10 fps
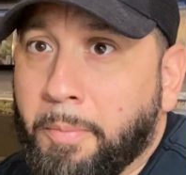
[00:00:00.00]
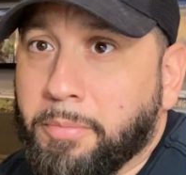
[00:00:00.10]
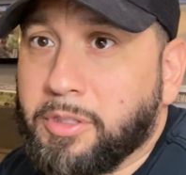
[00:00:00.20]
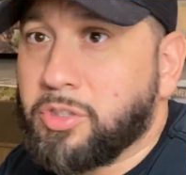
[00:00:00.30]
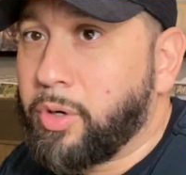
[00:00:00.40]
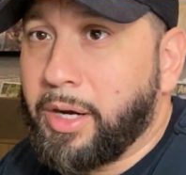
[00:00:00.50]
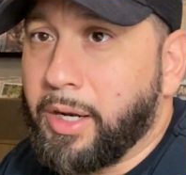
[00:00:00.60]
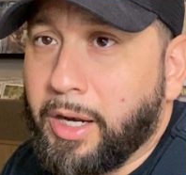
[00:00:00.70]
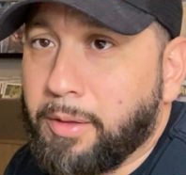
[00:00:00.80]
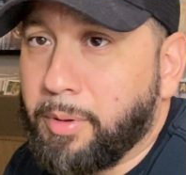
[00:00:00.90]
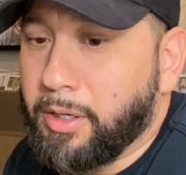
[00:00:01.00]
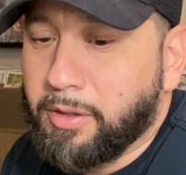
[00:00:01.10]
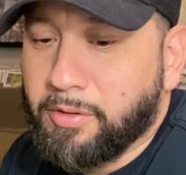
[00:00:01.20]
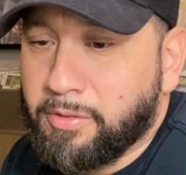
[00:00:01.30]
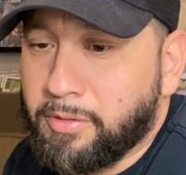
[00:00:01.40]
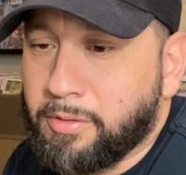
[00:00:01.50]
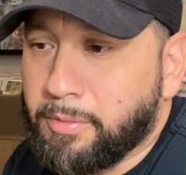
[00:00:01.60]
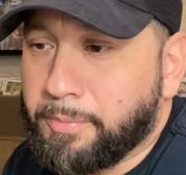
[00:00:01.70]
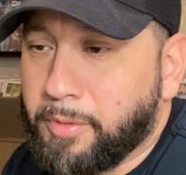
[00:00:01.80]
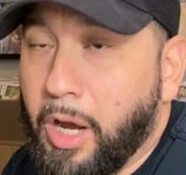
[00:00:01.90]
discredit anybody's
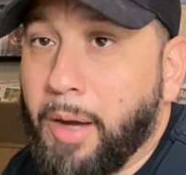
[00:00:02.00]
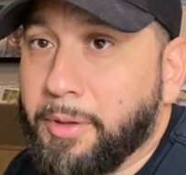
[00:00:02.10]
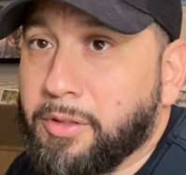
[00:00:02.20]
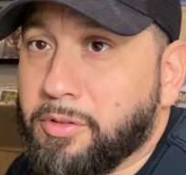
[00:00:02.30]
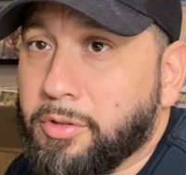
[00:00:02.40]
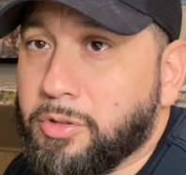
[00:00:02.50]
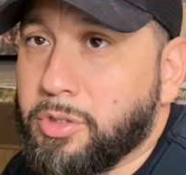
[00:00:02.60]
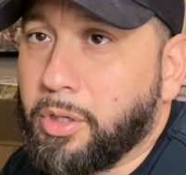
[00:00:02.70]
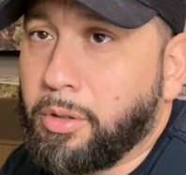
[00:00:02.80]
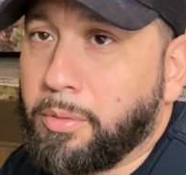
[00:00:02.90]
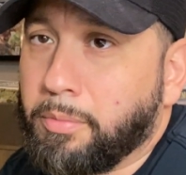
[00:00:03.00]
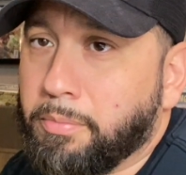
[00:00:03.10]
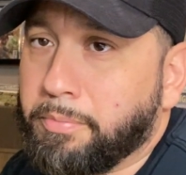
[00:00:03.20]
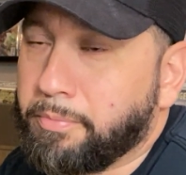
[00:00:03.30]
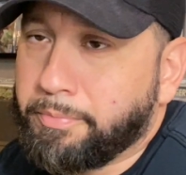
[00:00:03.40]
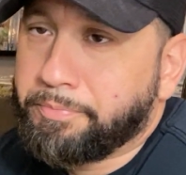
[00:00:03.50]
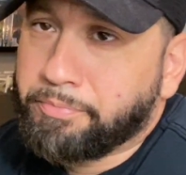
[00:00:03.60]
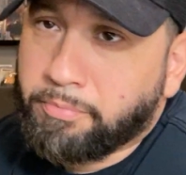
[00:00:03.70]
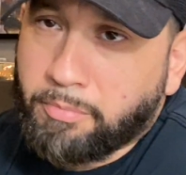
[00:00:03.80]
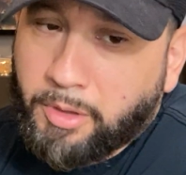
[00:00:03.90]
comments. So
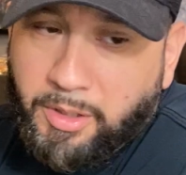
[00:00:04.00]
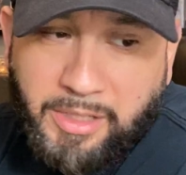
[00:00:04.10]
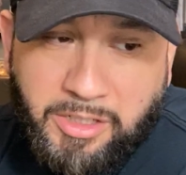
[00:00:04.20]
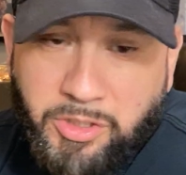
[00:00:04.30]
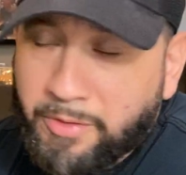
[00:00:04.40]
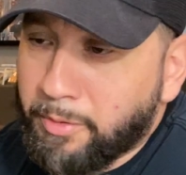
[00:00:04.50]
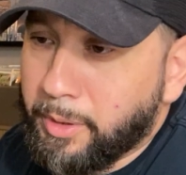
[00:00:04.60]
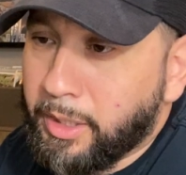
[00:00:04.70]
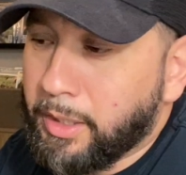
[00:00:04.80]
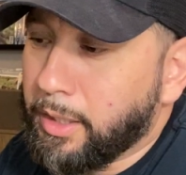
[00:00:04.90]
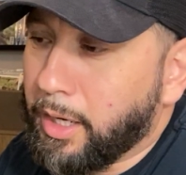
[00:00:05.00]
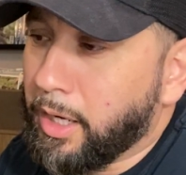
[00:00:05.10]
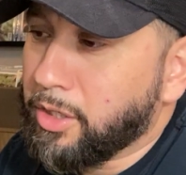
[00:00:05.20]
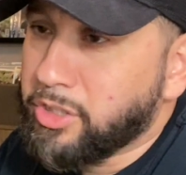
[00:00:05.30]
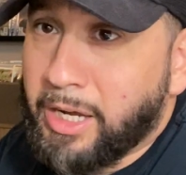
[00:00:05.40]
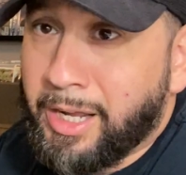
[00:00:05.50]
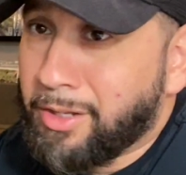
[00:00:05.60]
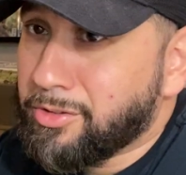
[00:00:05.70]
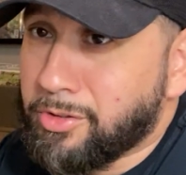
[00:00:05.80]
thanks to everybody. Shout outs